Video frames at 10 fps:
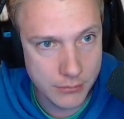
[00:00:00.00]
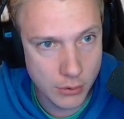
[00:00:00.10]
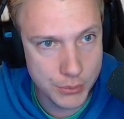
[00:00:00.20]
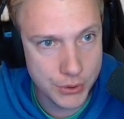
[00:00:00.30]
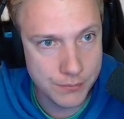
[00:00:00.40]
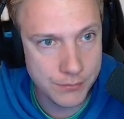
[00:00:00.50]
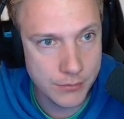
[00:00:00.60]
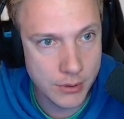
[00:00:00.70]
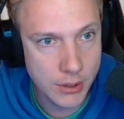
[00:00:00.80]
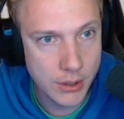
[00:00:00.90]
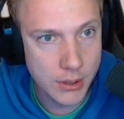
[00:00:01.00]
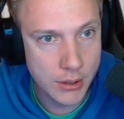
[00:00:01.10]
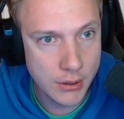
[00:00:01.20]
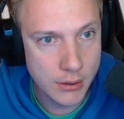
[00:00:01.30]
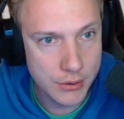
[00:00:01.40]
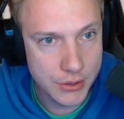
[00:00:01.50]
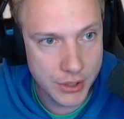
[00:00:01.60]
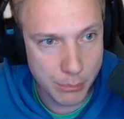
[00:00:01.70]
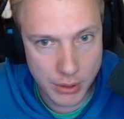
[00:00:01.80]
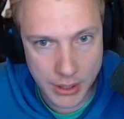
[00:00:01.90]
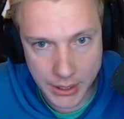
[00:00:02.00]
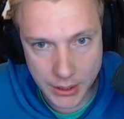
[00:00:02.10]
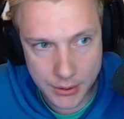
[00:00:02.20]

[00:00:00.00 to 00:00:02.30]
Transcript: Oops. Simple ink.